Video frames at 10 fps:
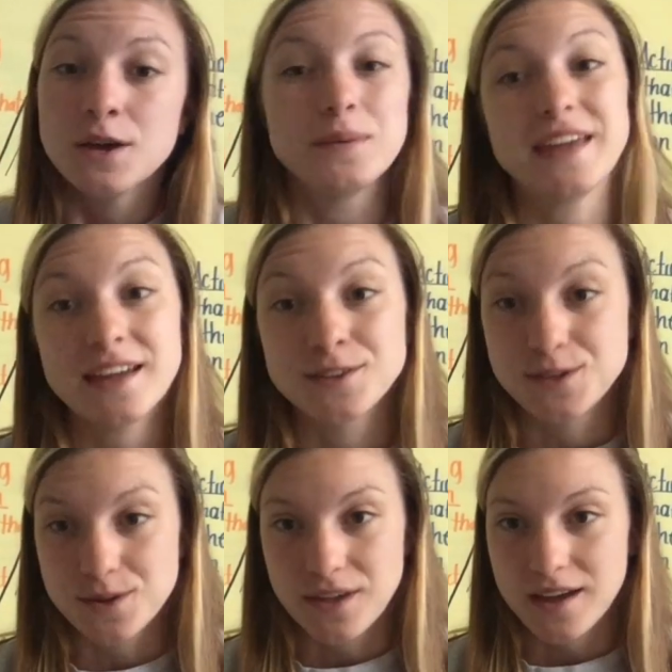We can't
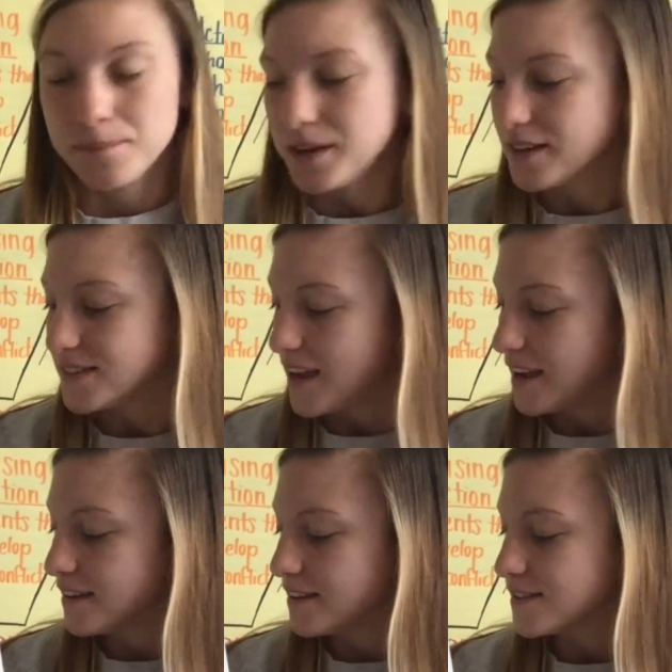do that because
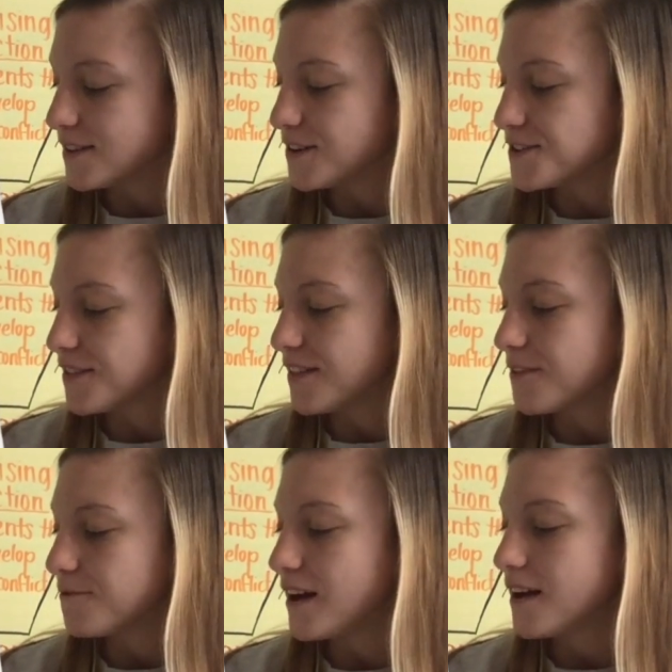8 is larger than
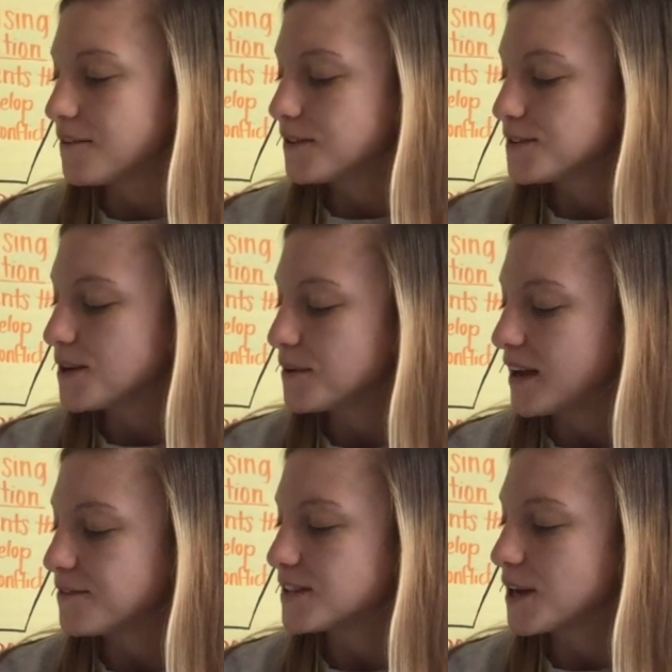the 5. So we
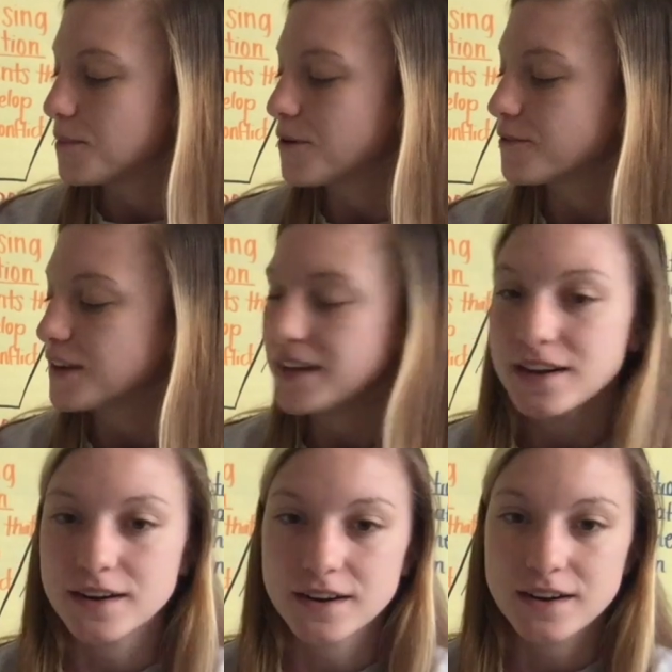have to come over
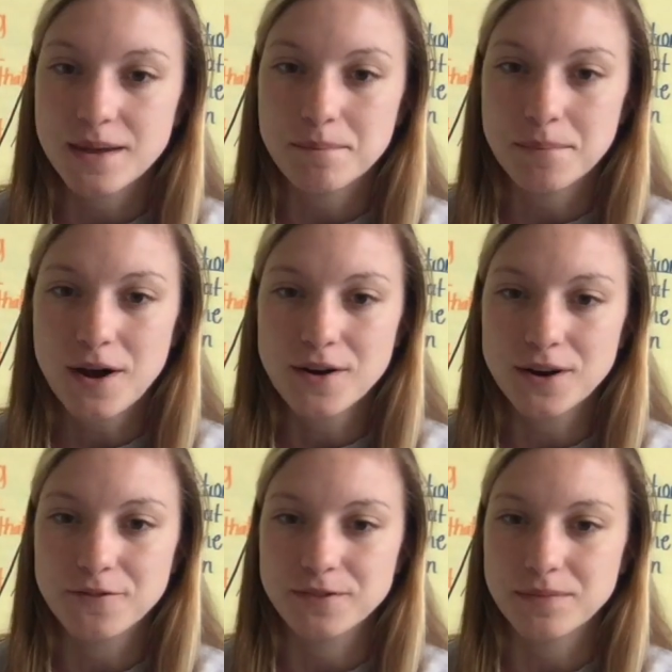here and
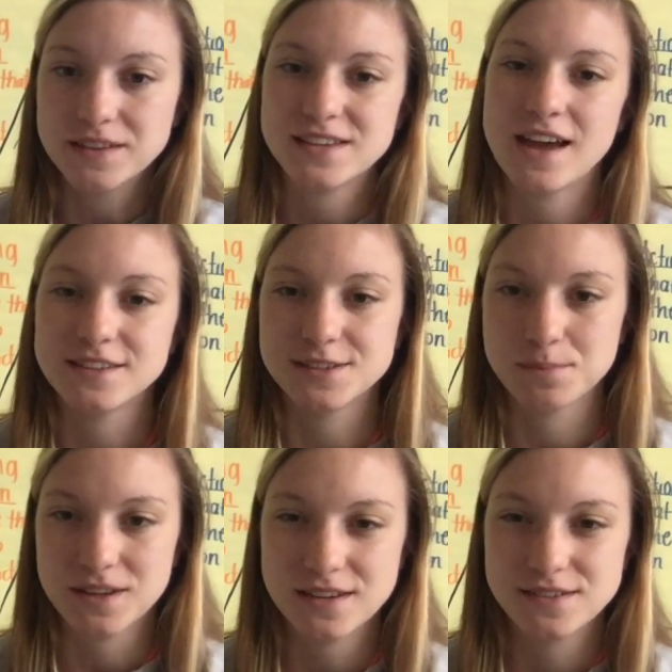borrow from the tens
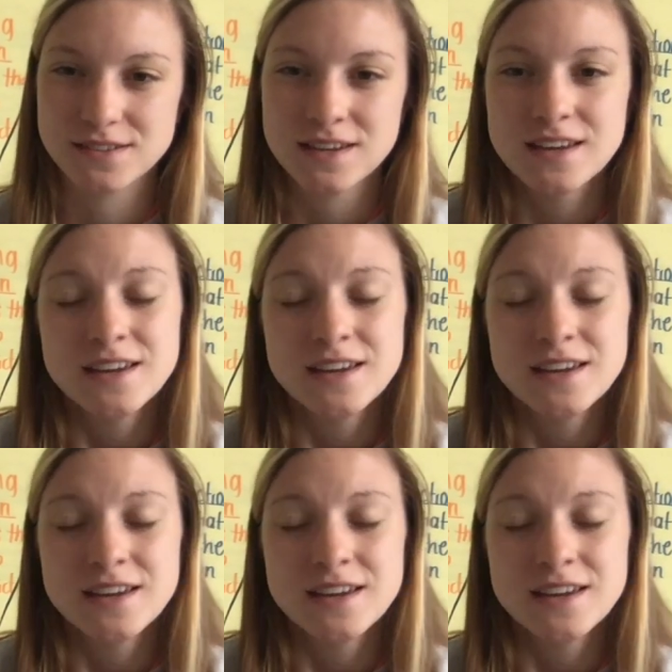place.